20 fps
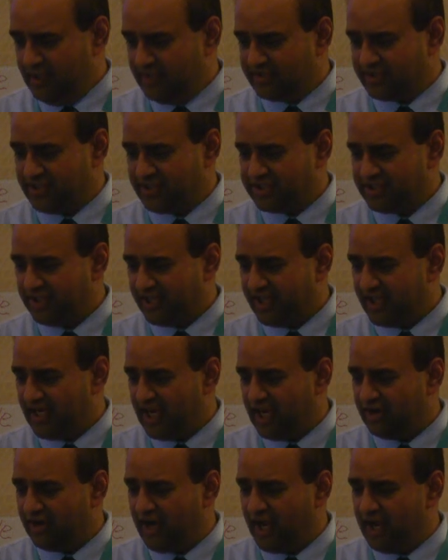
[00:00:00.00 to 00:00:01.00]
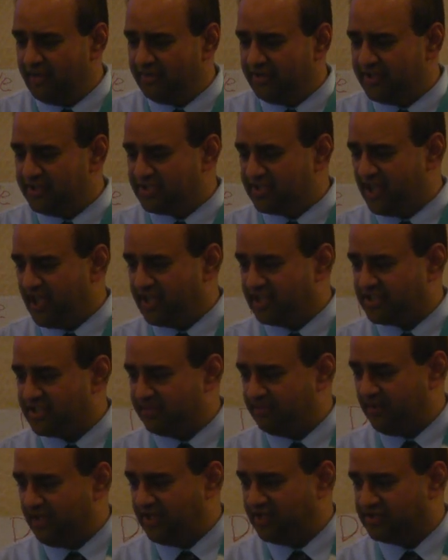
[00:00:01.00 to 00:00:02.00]
So let's look at how common is
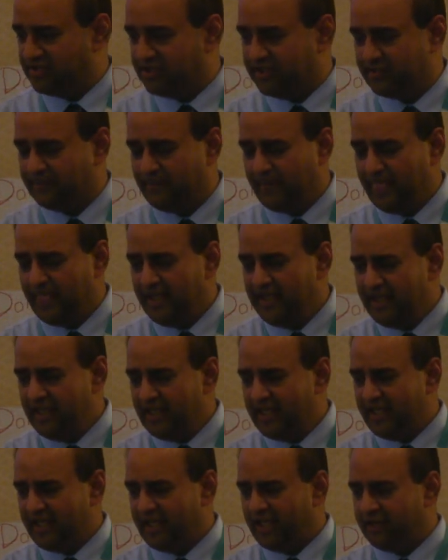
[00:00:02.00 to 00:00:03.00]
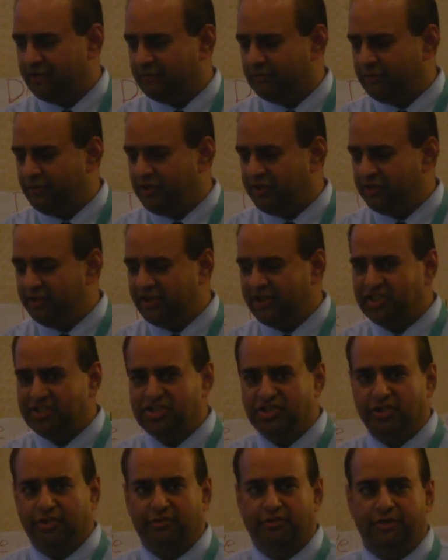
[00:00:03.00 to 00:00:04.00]
constipation. And when you look at
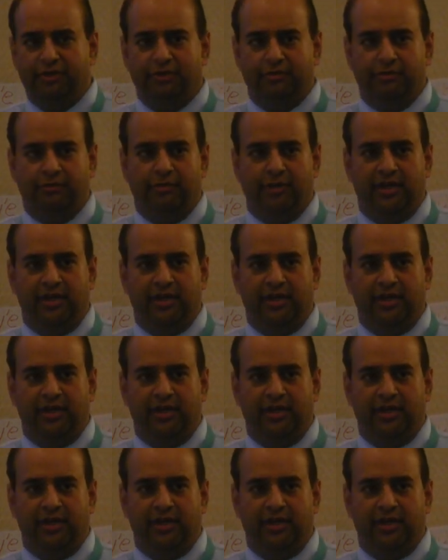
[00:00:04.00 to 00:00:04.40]
children